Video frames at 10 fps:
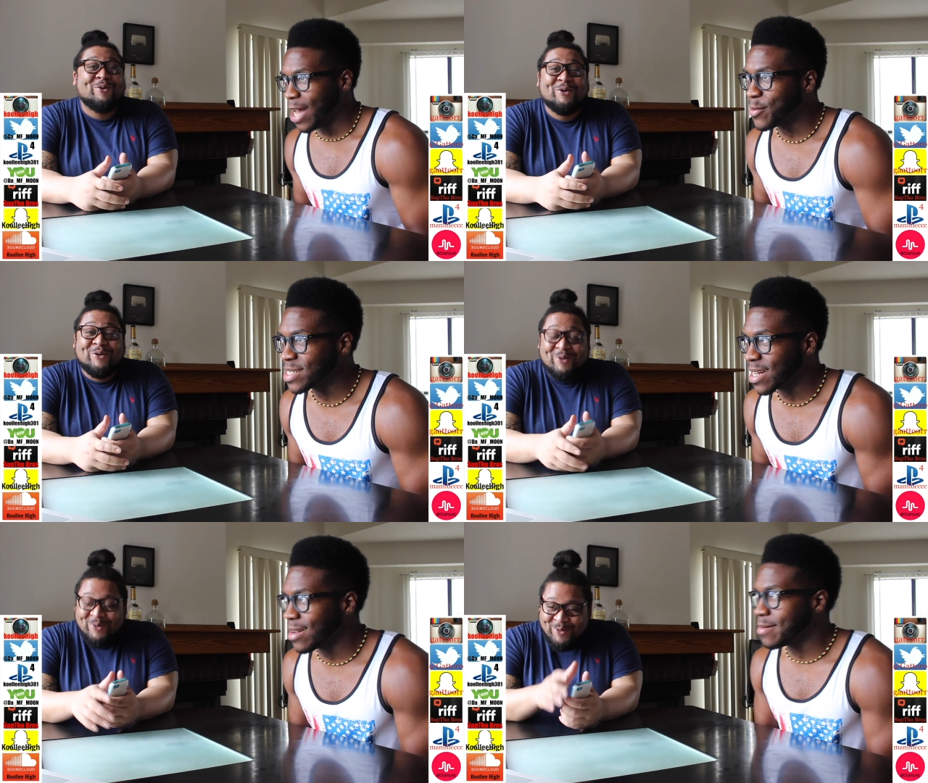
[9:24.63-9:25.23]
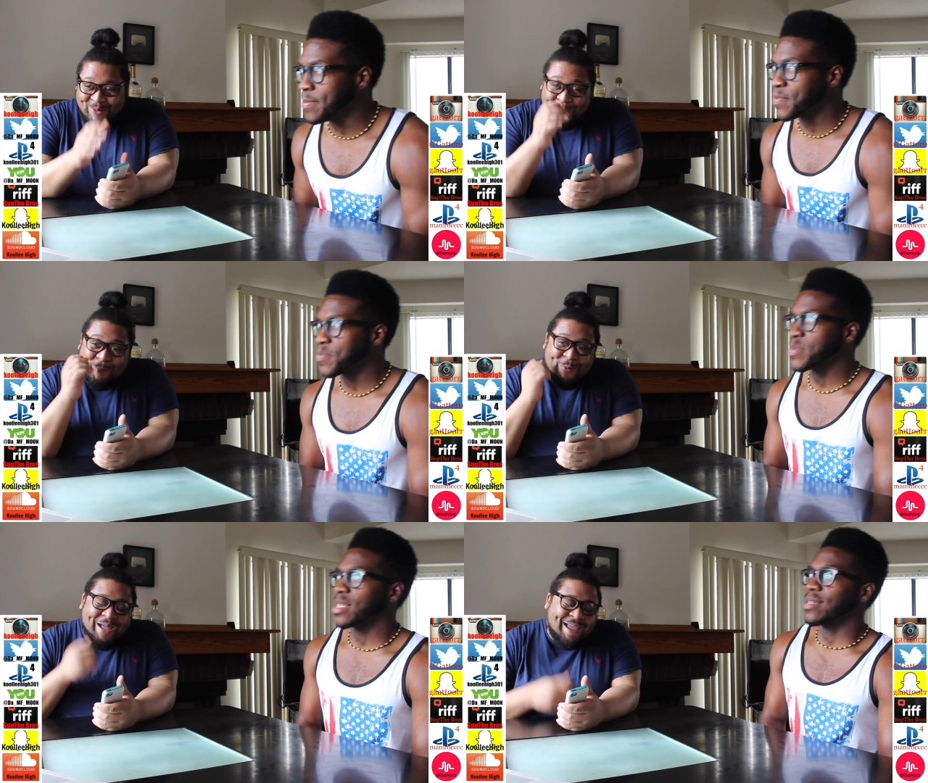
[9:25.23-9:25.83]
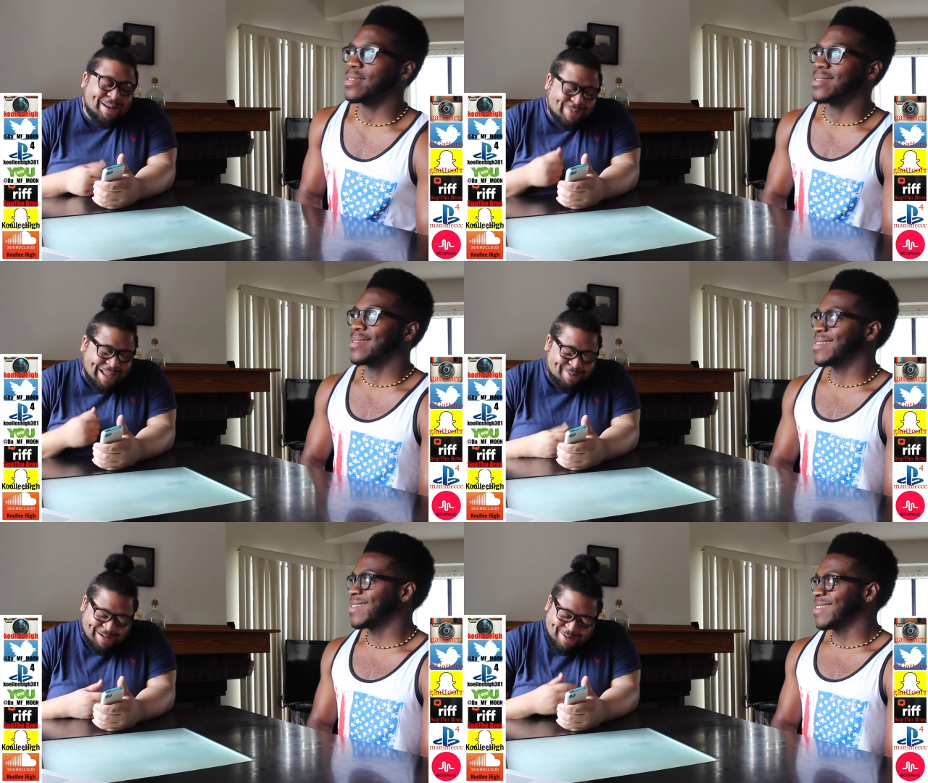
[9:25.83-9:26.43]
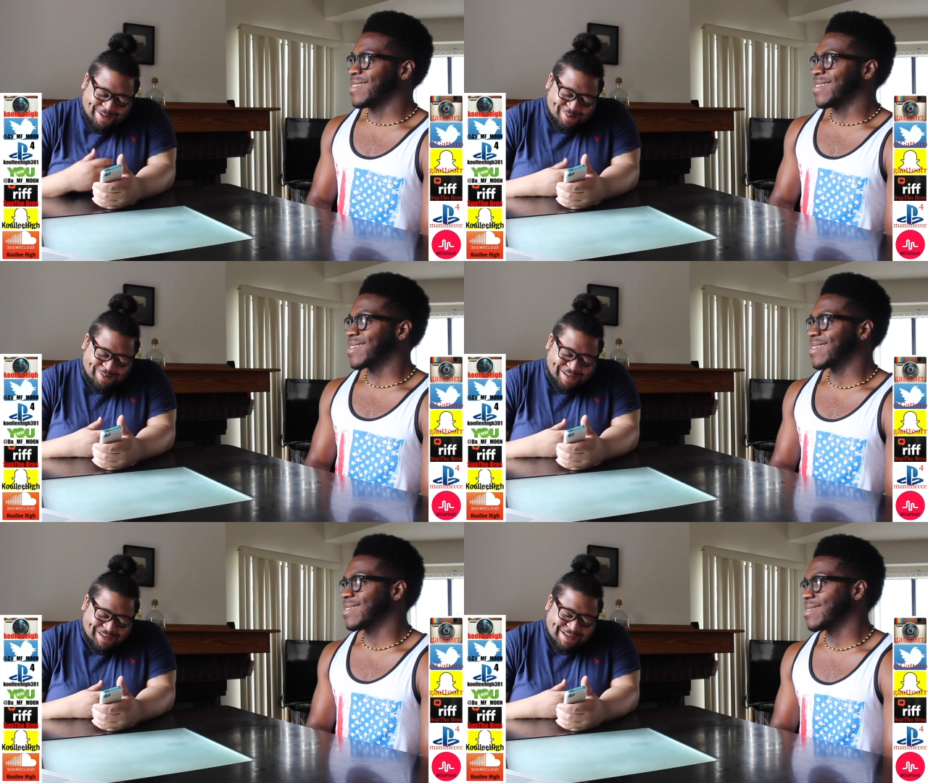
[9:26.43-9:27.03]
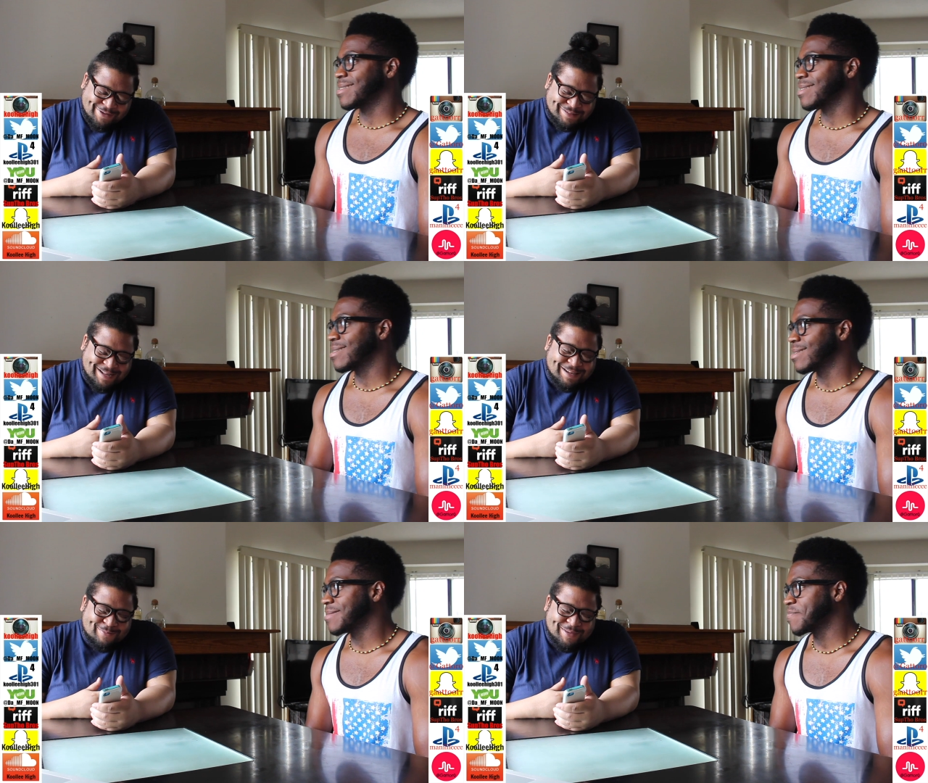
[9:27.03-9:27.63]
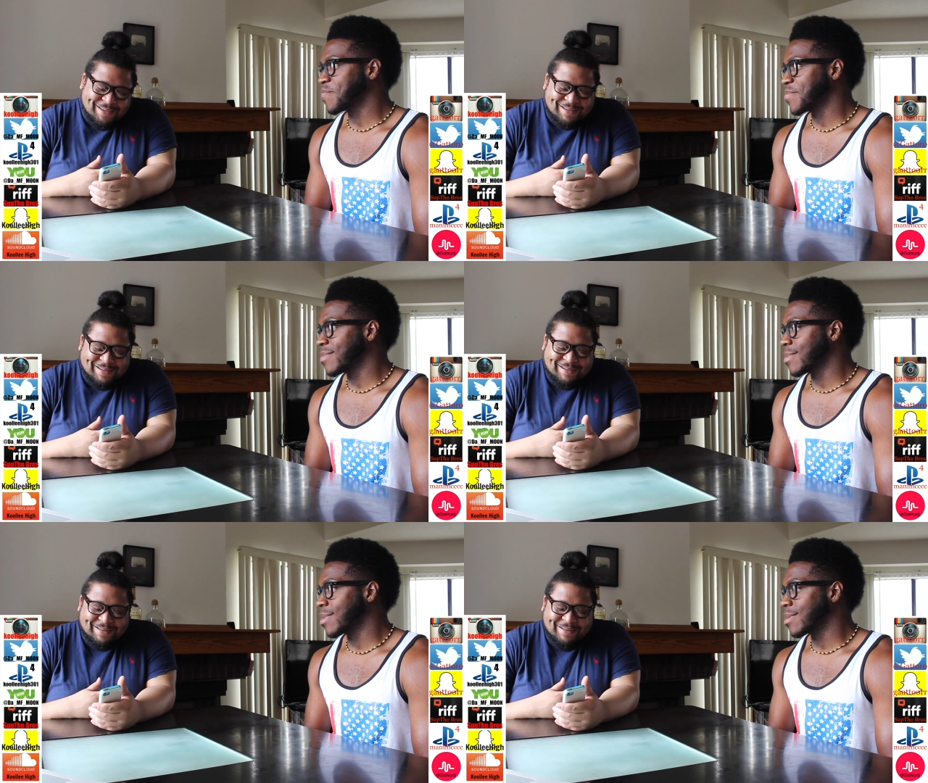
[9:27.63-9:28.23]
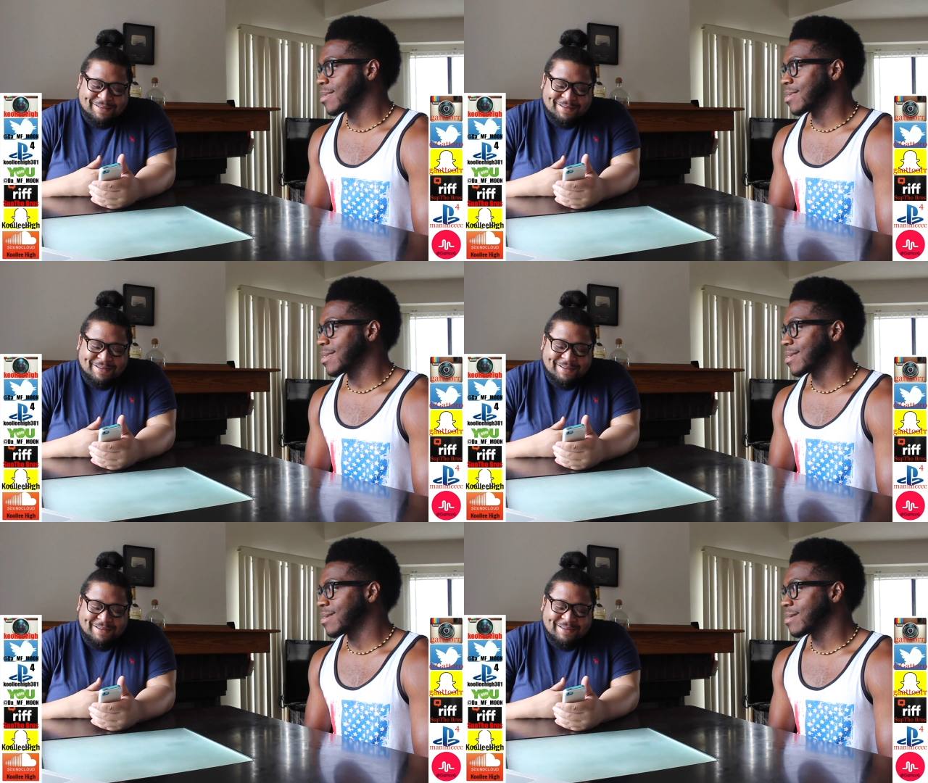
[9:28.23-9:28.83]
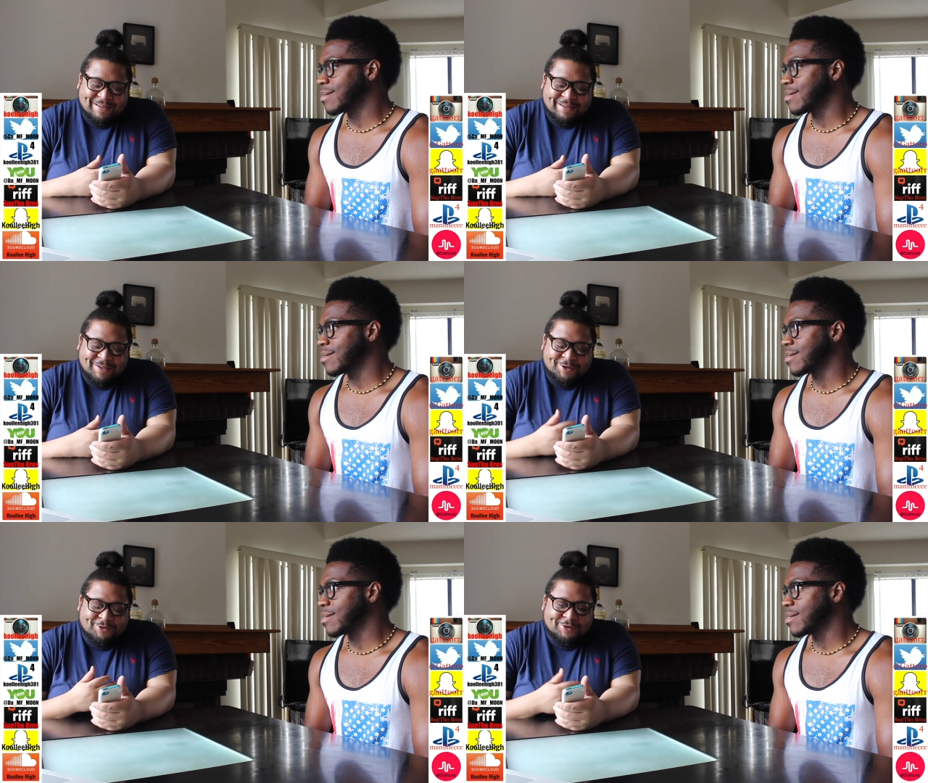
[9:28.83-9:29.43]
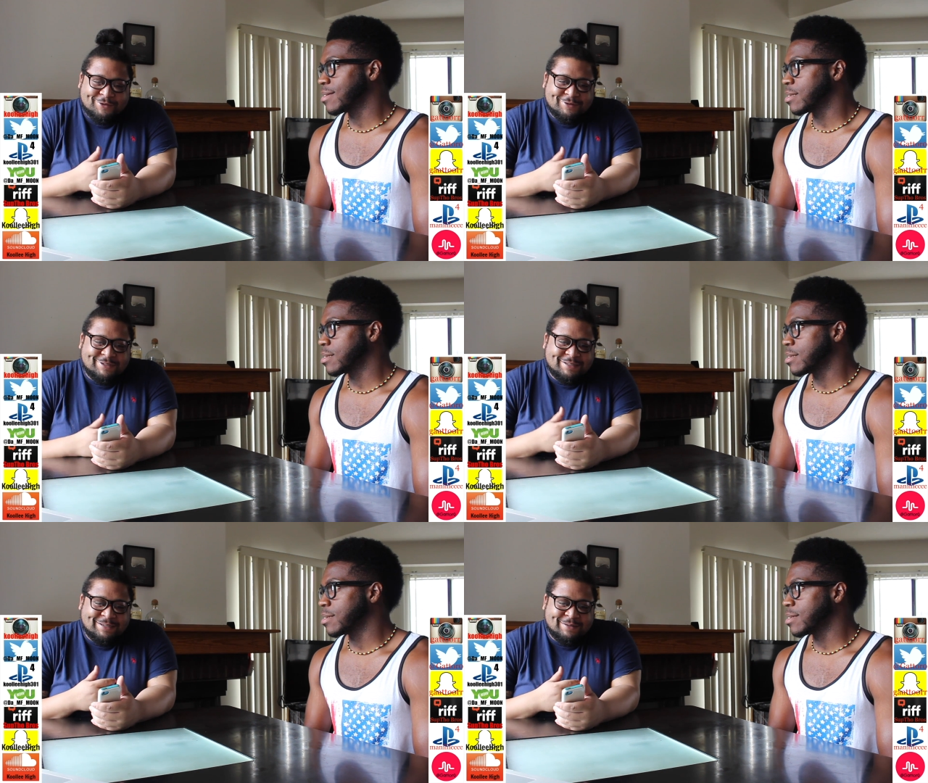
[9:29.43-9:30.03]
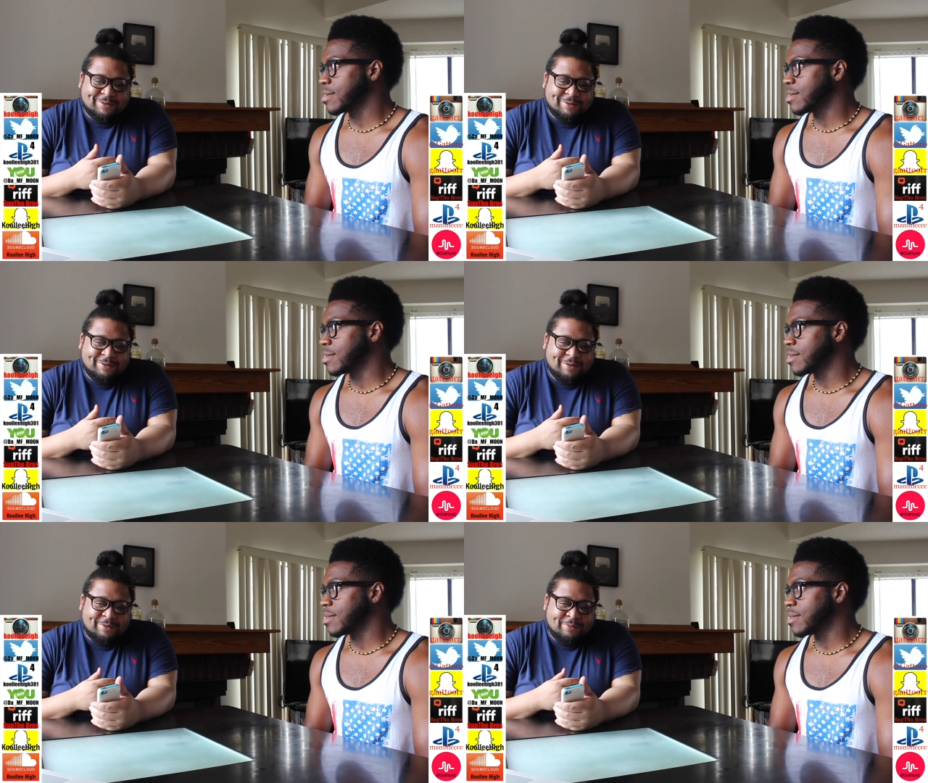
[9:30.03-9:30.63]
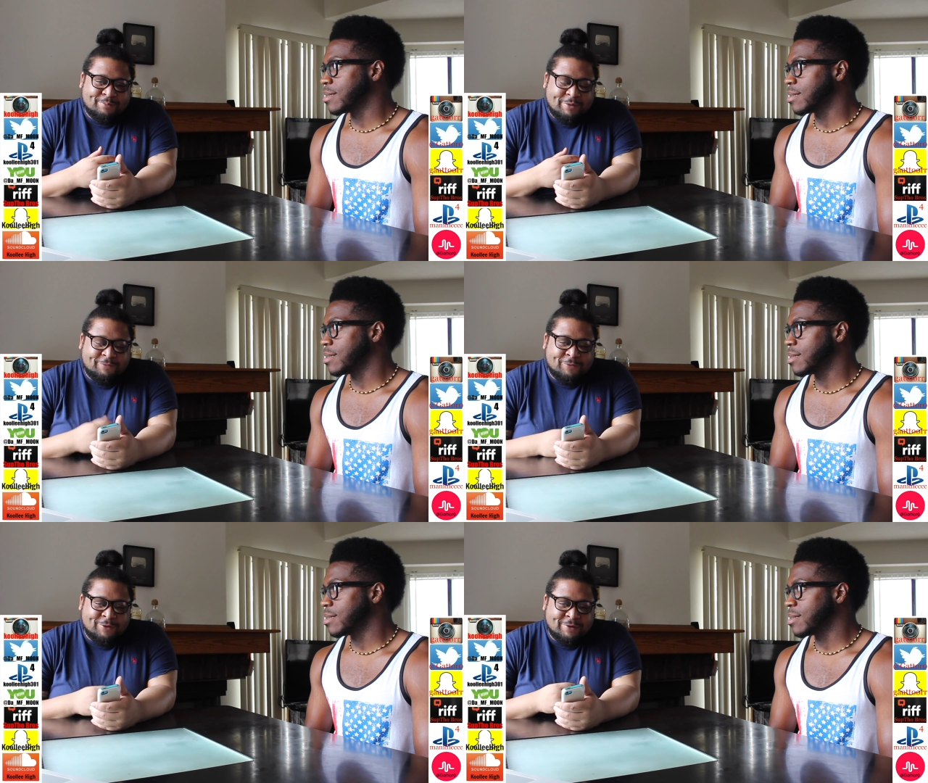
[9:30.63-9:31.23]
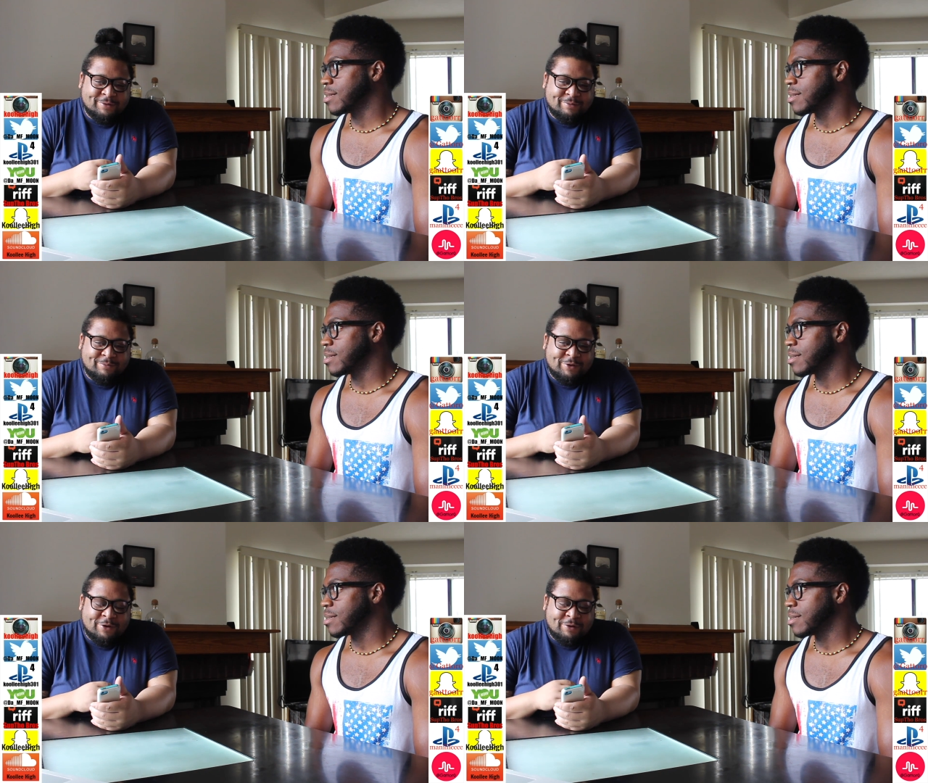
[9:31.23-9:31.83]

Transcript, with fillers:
Speaker 1: I was um. Wait, wait, wait, wait, wait. You telling me you used to before you